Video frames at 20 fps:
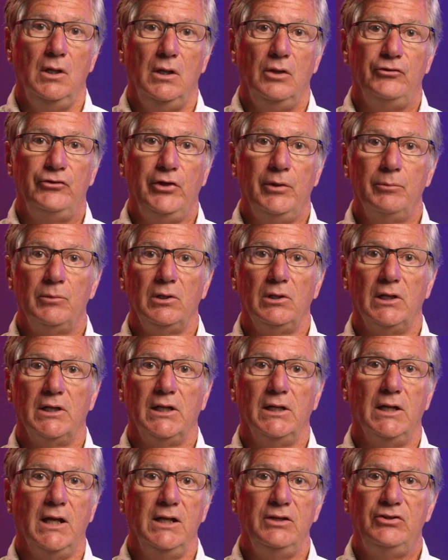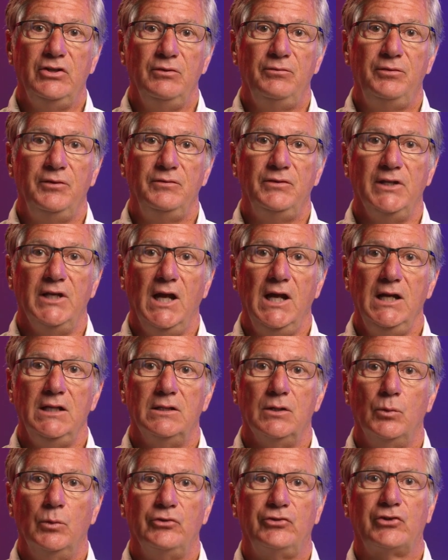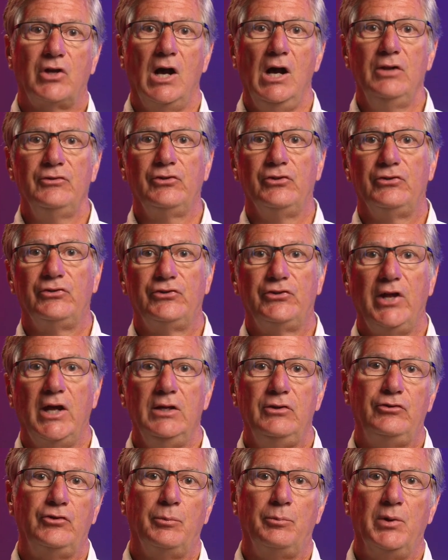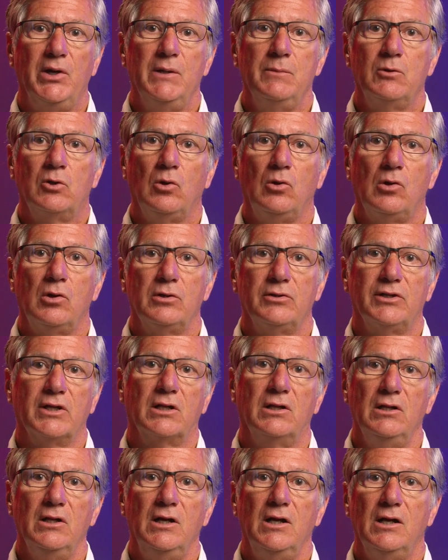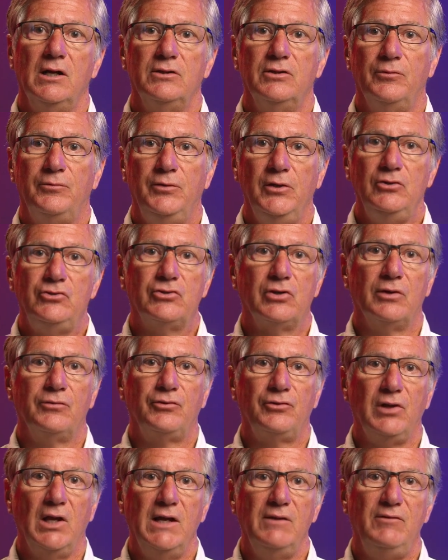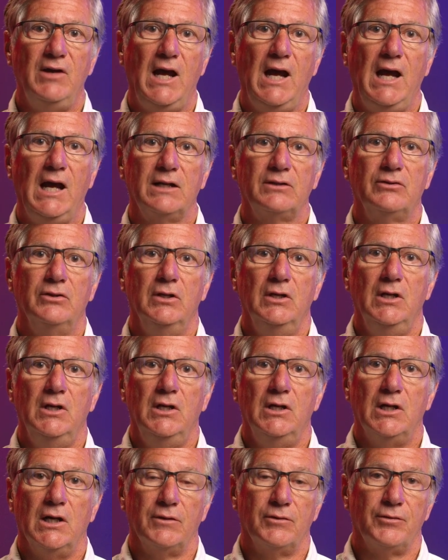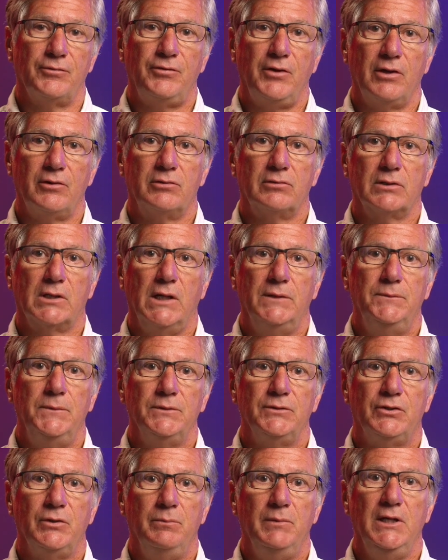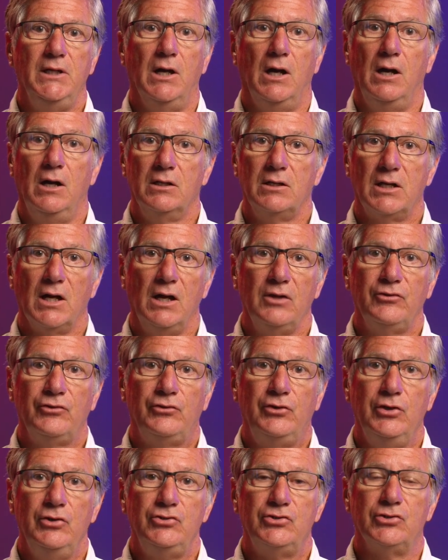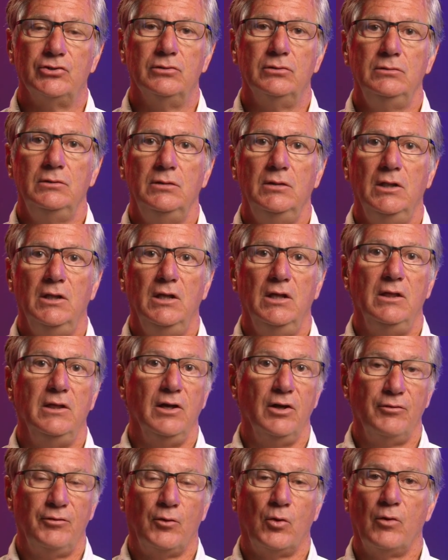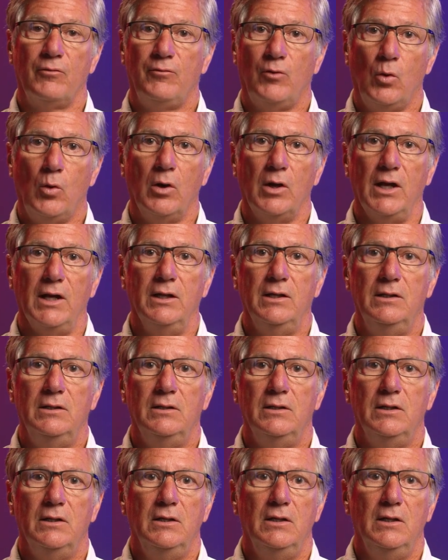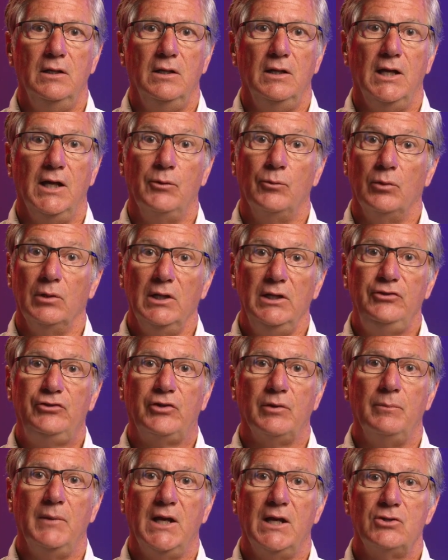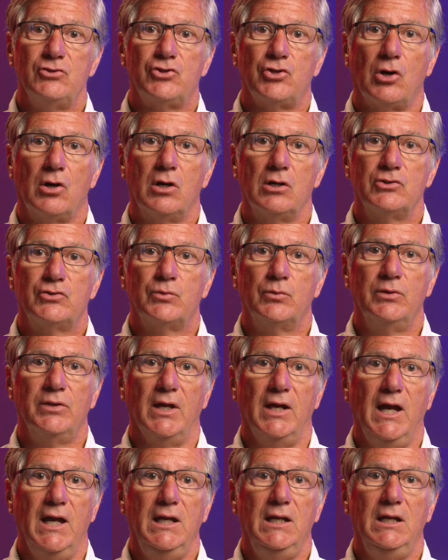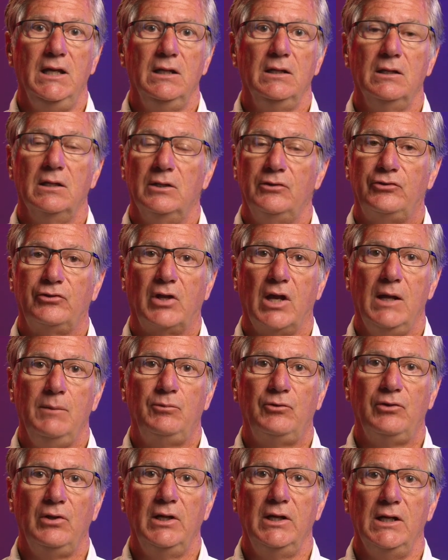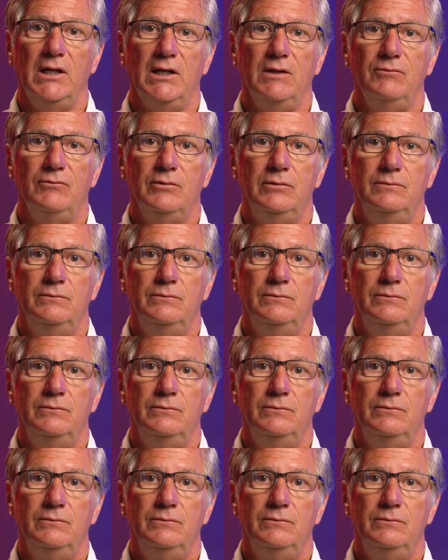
Similarly, in 1858, the Wisconsin State Supreme Court declared the Fugitive Slave Act of the federal government to be unconstitutional and therefore void, and released a man charged with aiding escaped slaves.